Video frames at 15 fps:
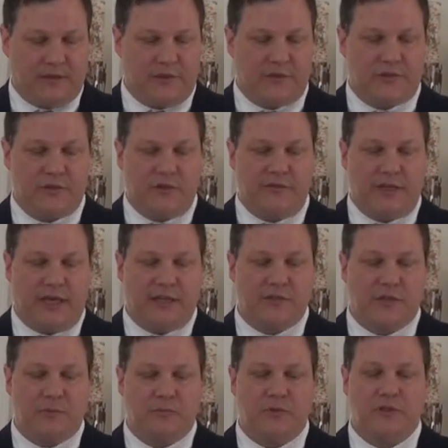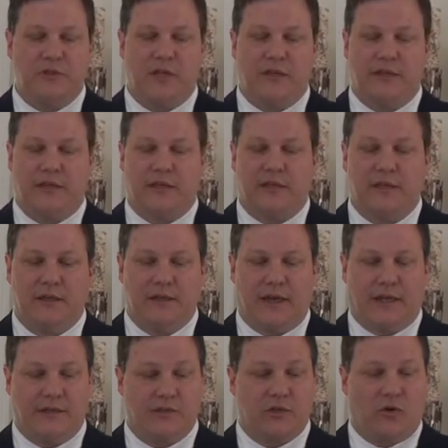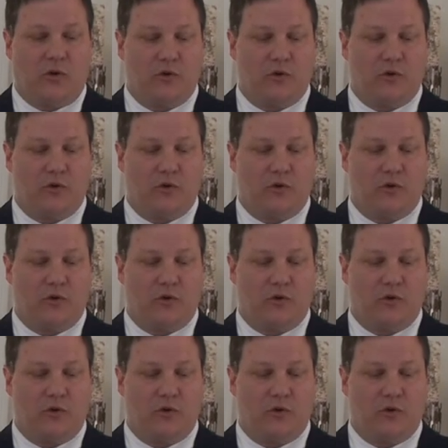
This servant ends up with nothing and is